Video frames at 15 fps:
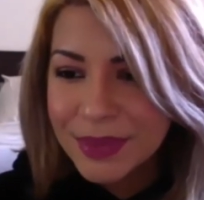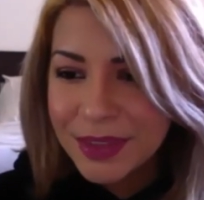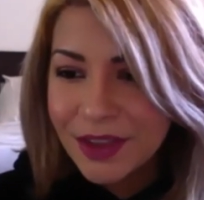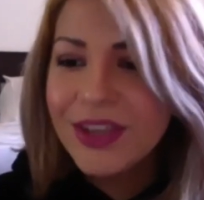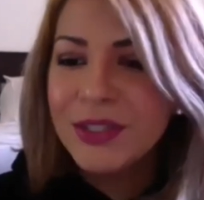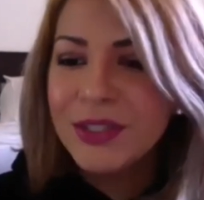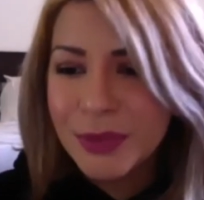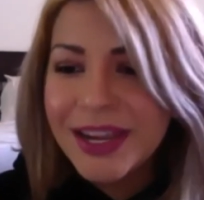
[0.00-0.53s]

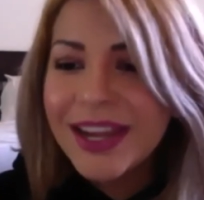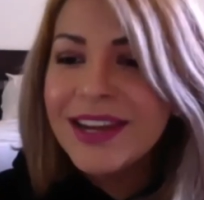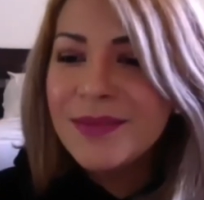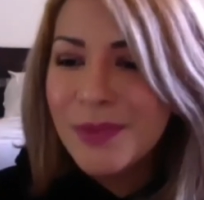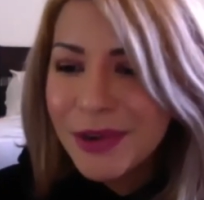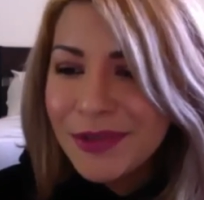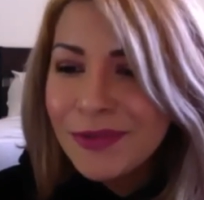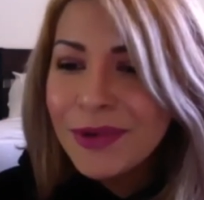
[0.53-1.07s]
Okay, so we're getting
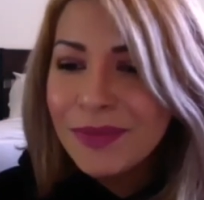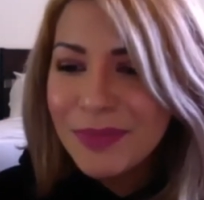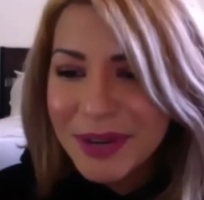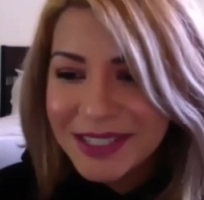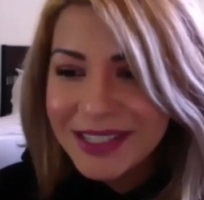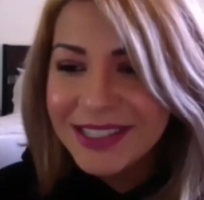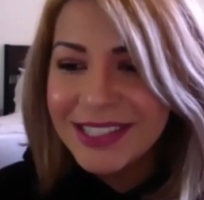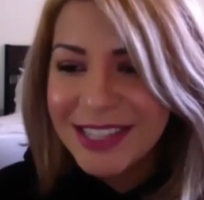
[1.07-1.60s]
more than one
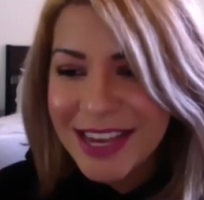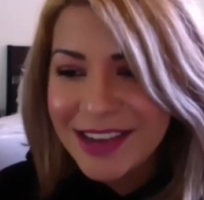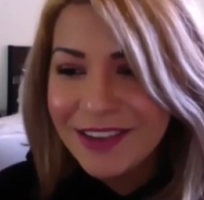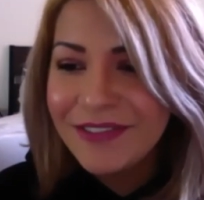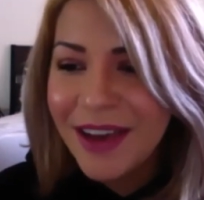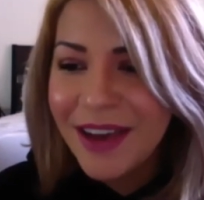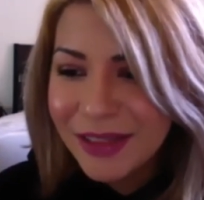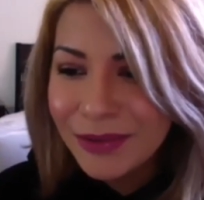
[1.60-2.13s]
person saying
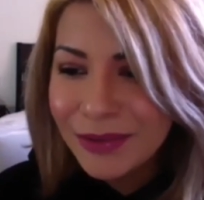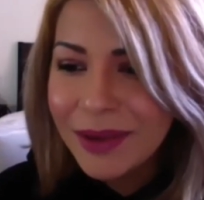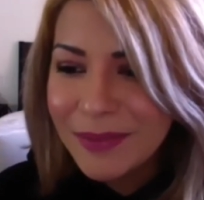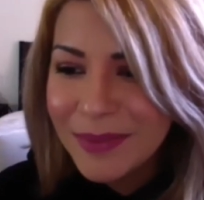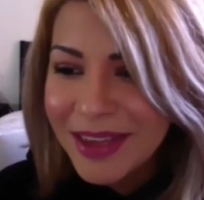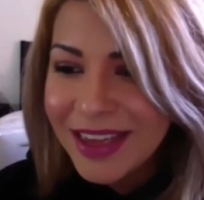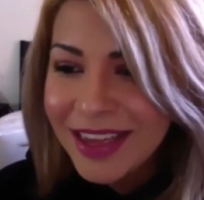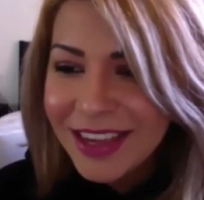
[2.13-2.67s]
follow
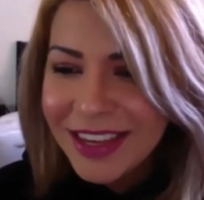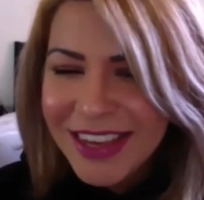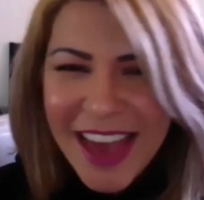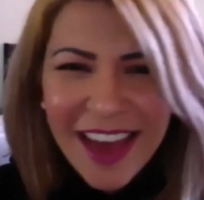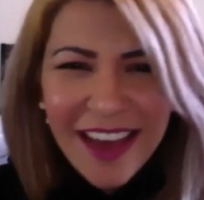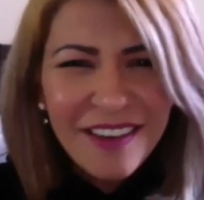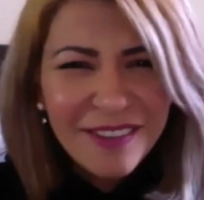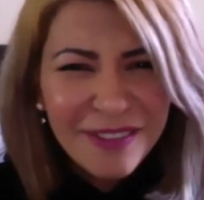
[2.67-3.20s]
up. Yeah,
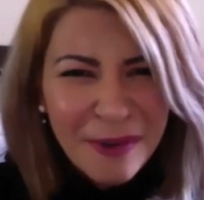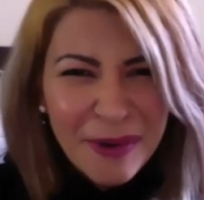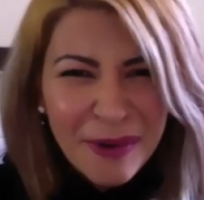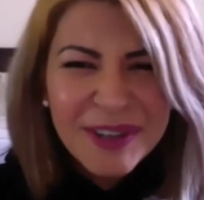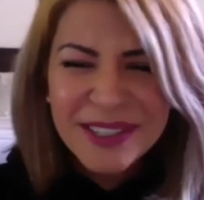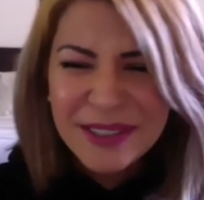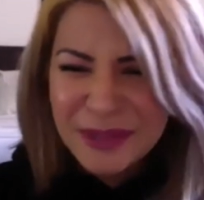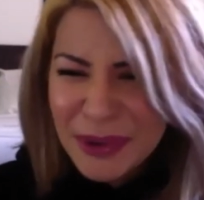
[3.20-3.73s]
of
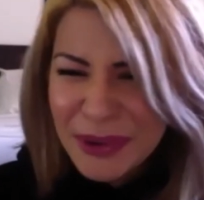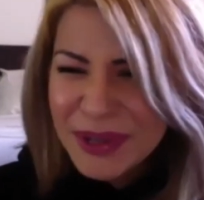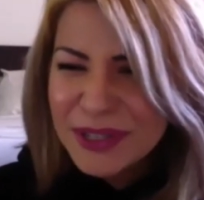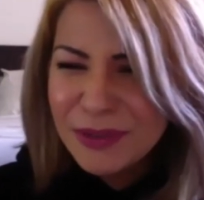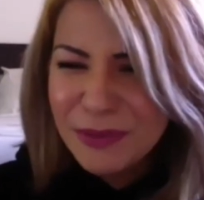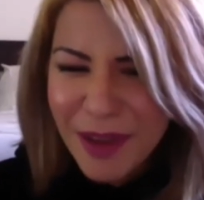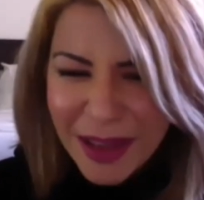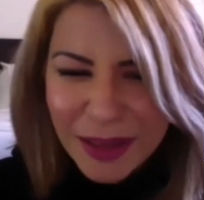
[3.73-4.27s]
course,
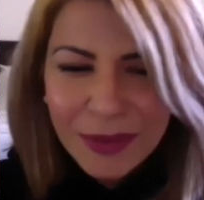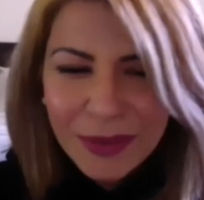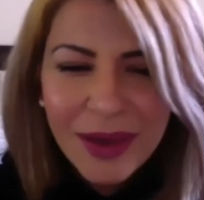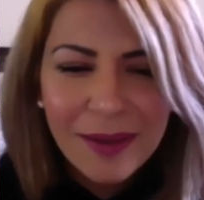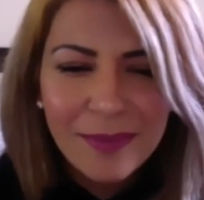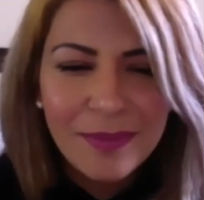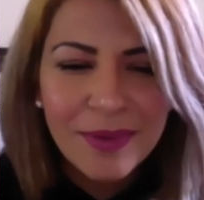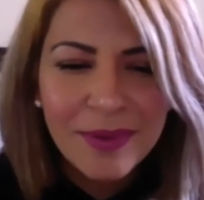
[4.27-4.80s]
follow
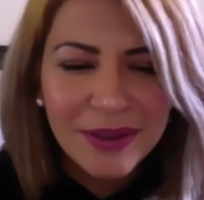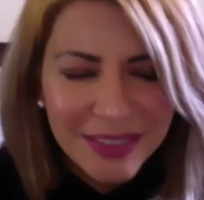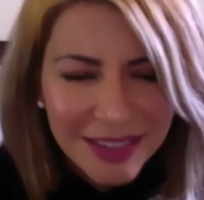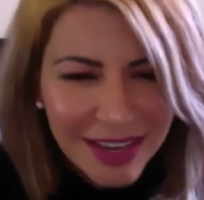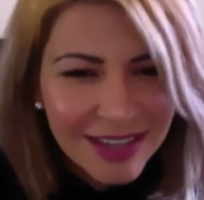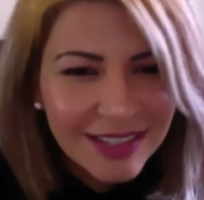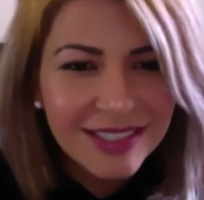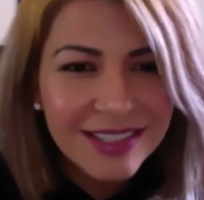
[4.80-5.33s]
up.
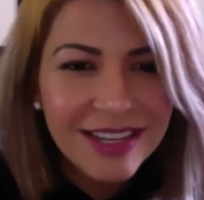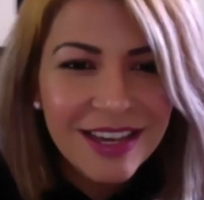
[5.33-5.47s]
Yes.